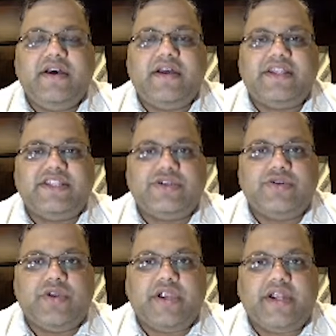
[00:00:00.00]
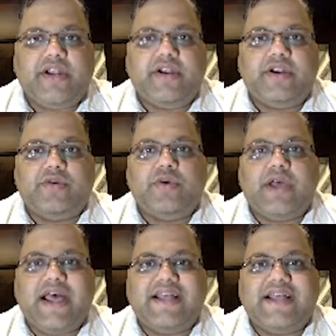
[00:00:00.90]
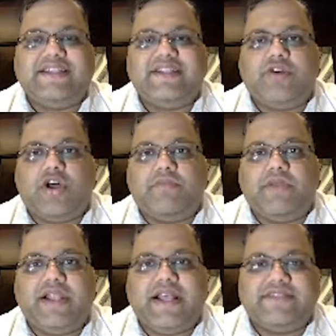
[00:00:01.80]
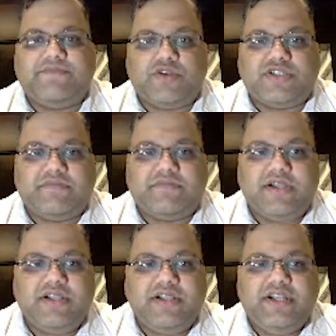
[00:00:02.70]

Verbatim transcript: restore it to as normal as possible